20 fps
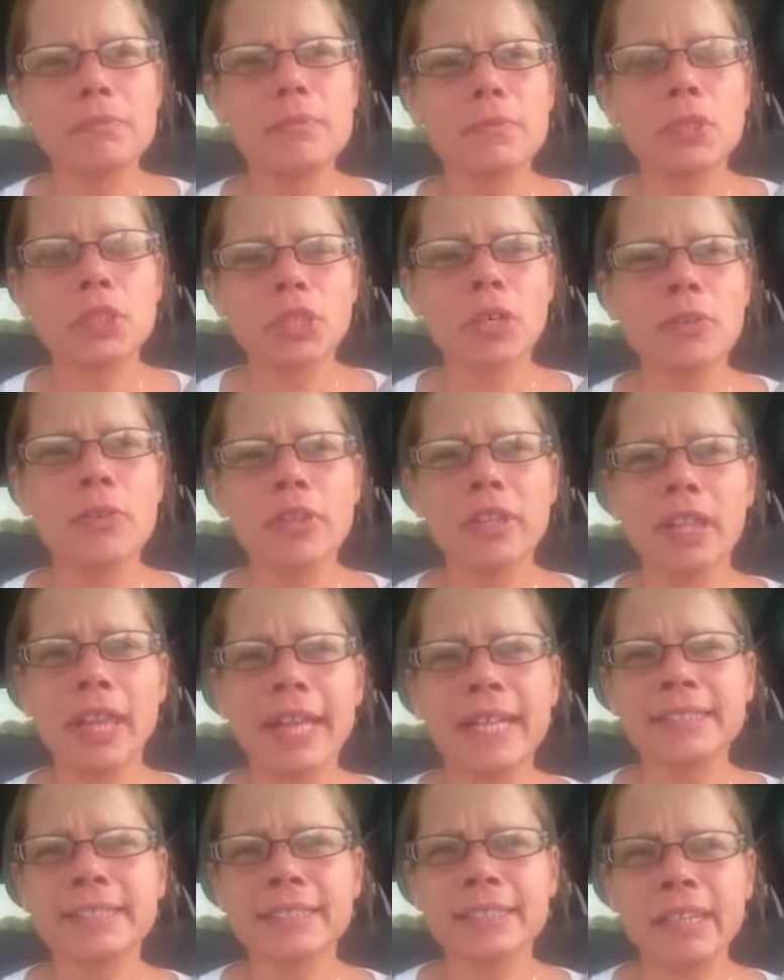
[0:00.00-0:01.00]
so the
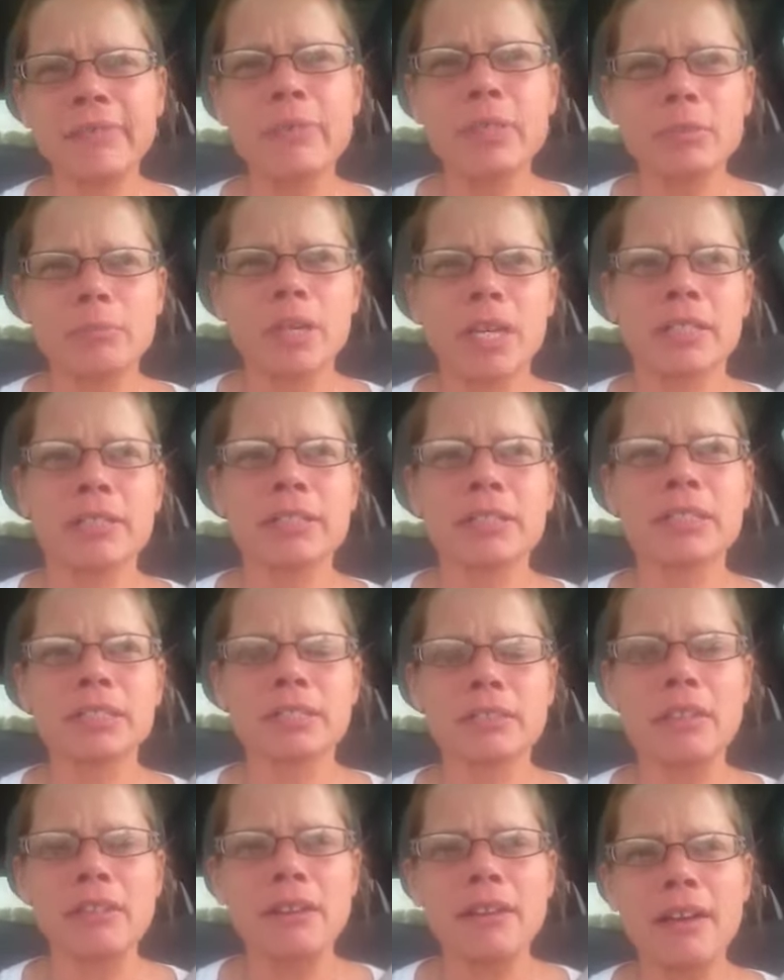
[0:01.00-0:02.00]
last seven
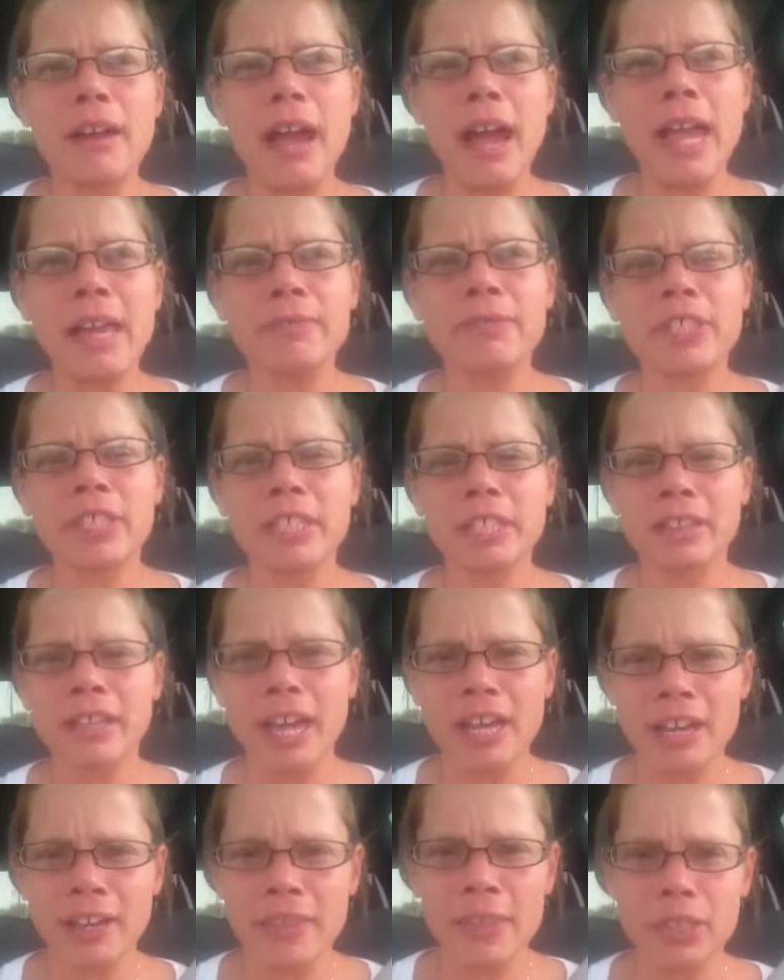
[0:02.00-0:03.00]
months I've done a
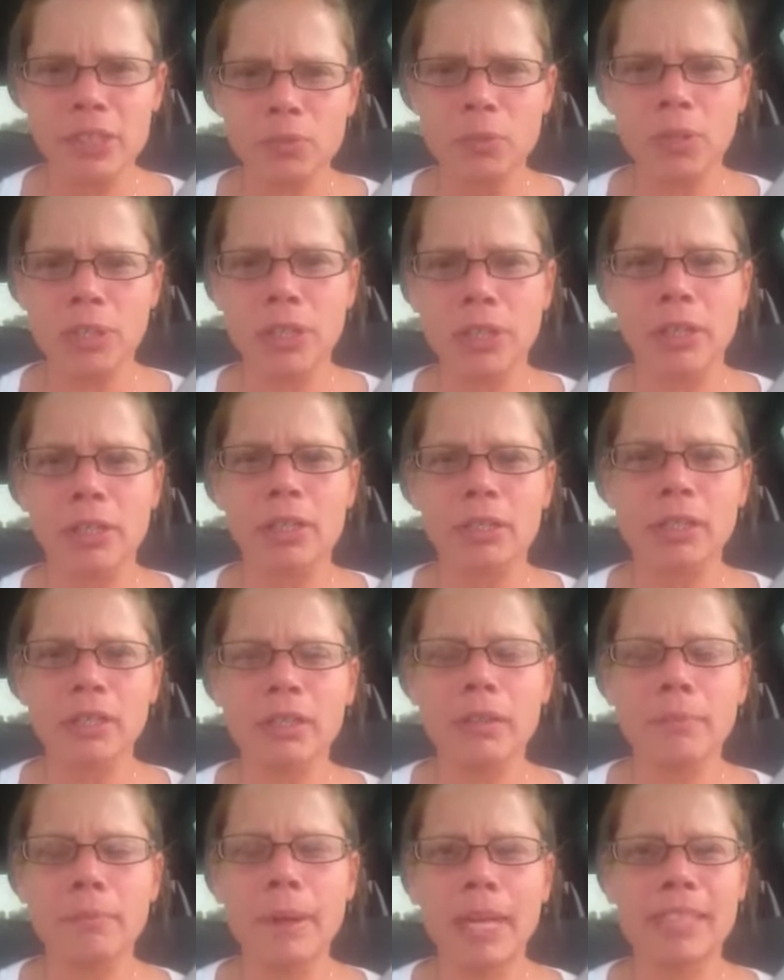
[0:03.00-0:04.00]
lot of this work
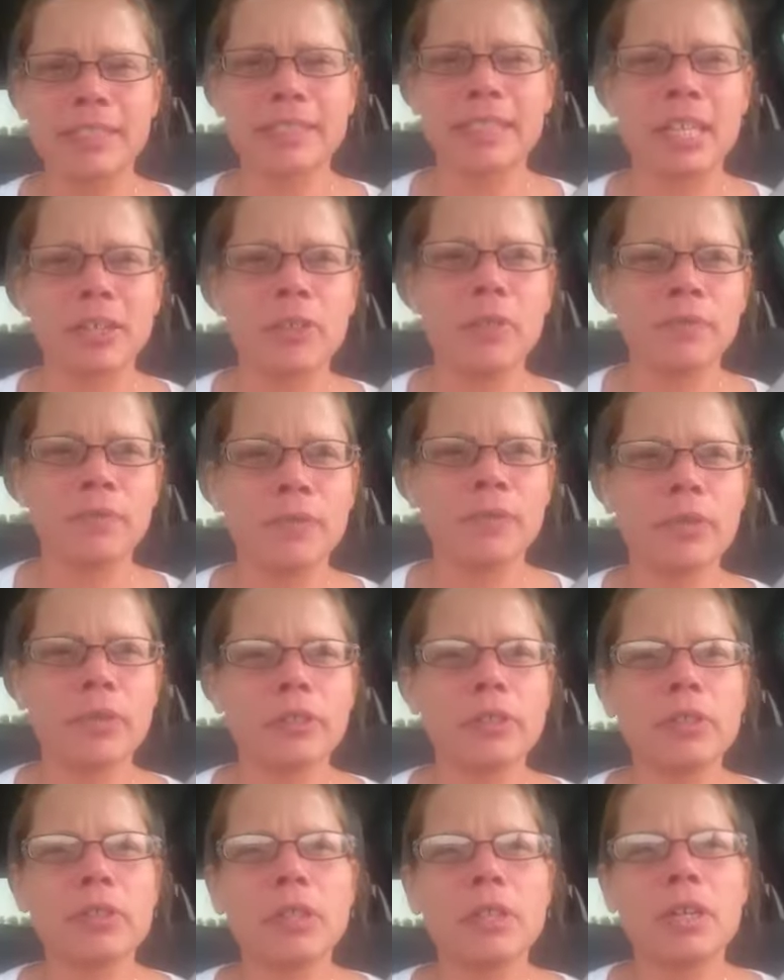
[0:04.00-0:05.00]
myself.
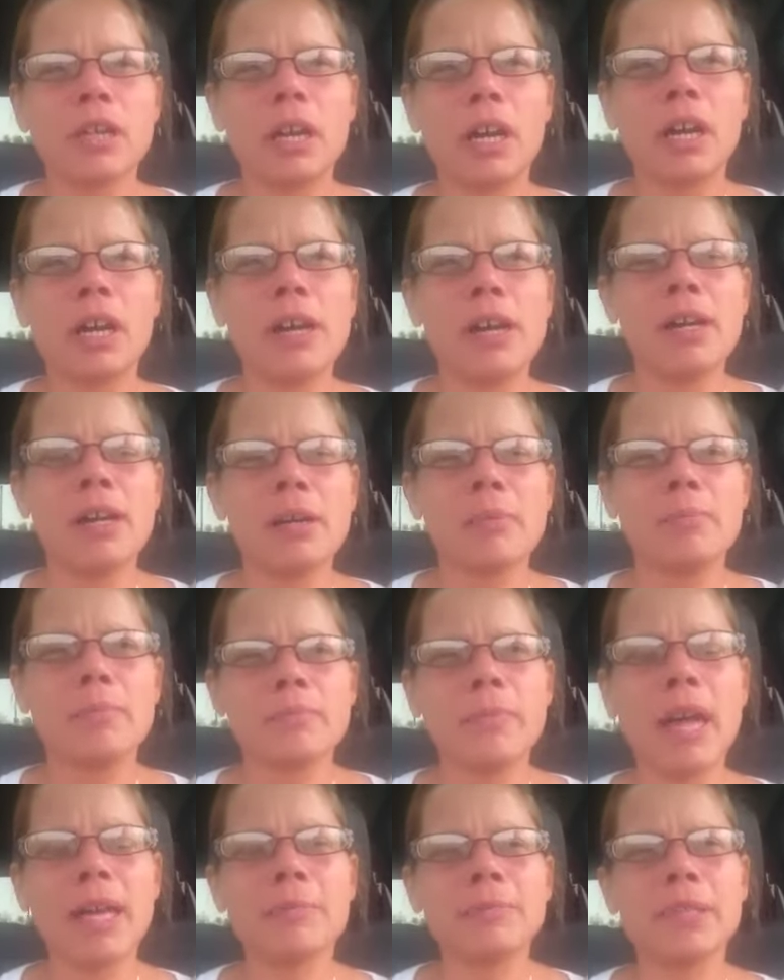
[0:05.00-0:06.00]
Um,
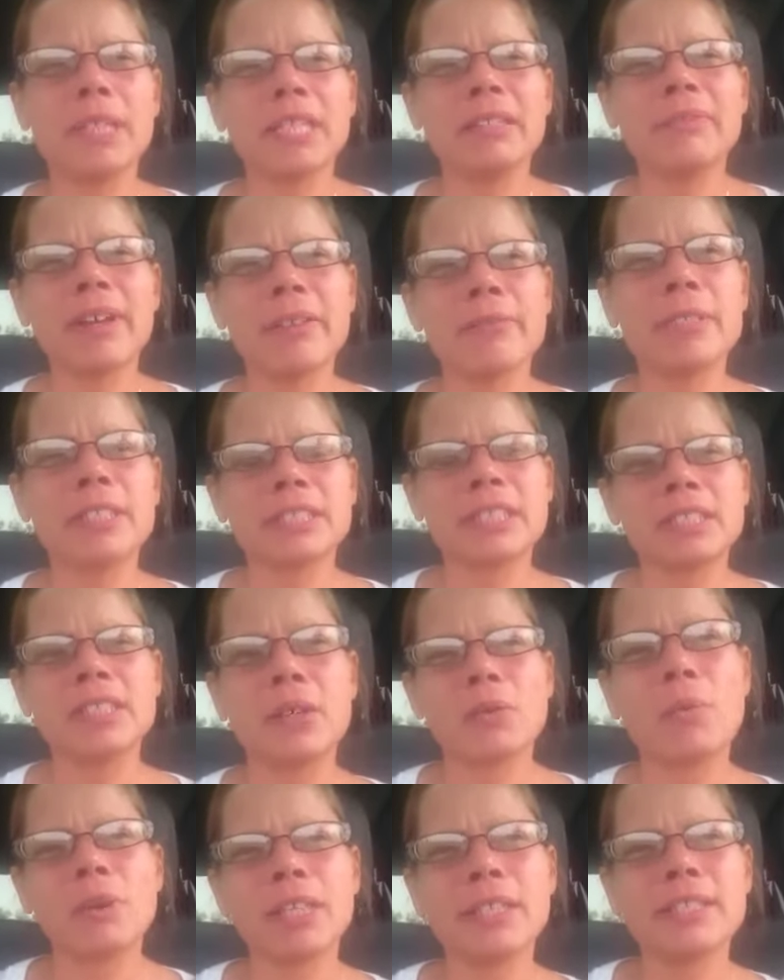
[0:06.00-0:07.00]
I believe I was in
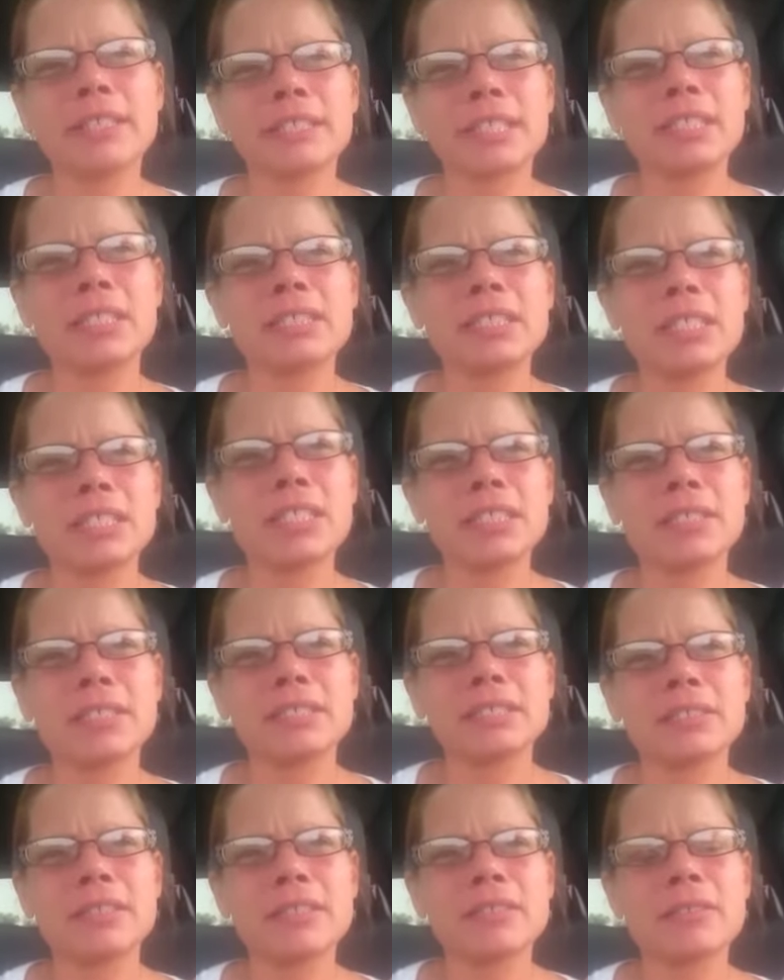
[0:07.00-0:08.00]
the
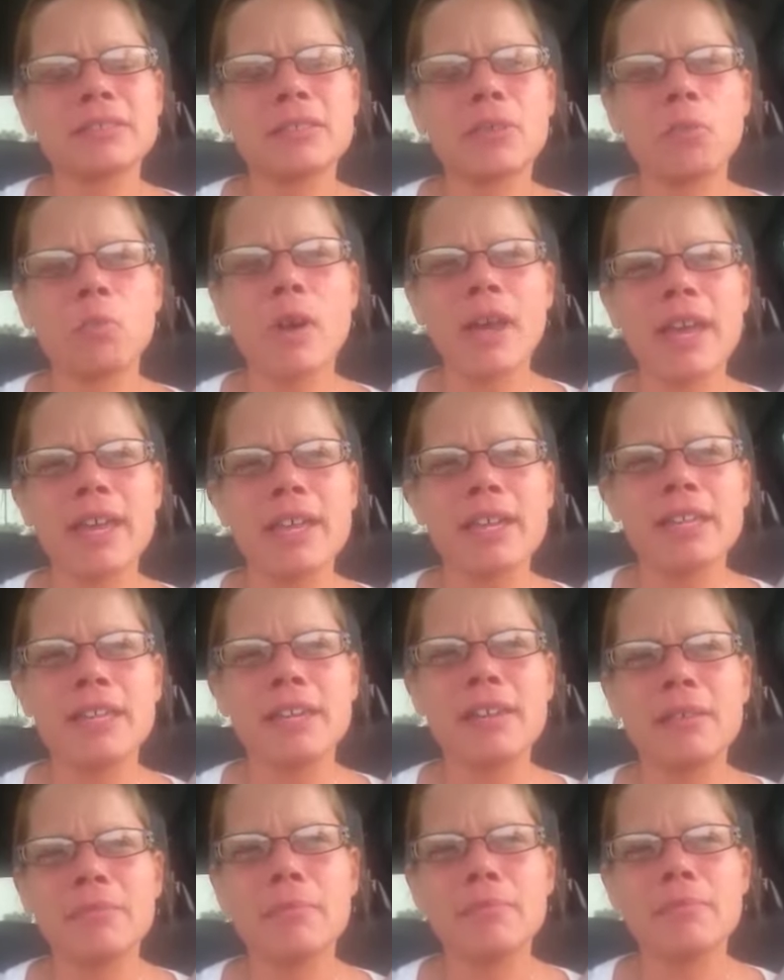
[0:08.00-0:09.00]
160s
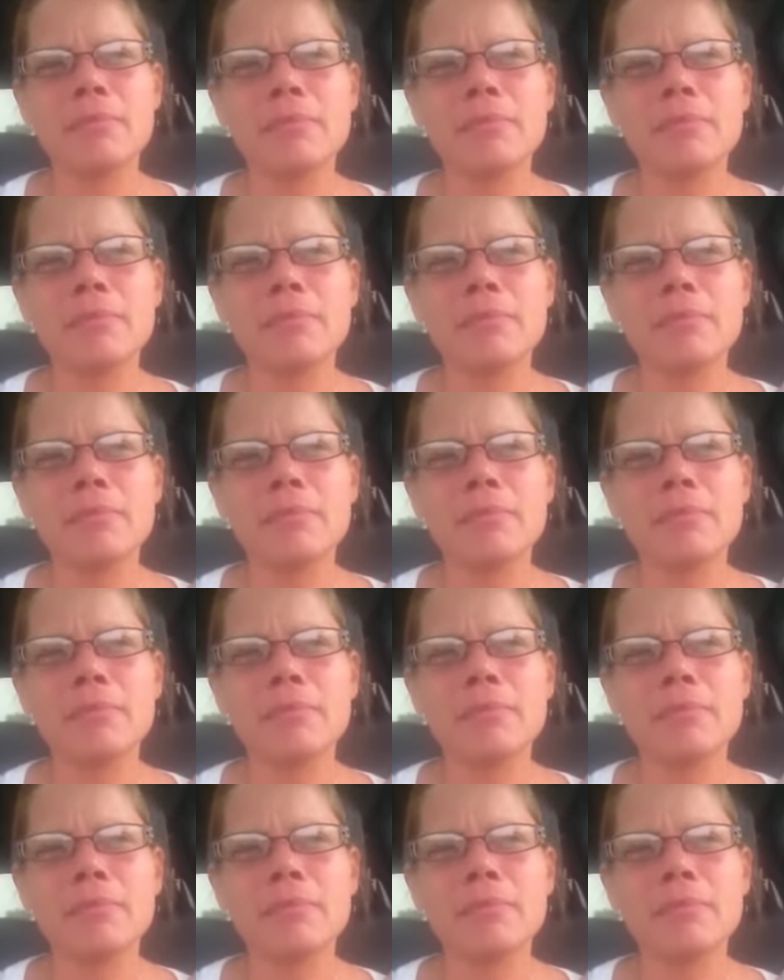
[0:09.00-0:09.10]
when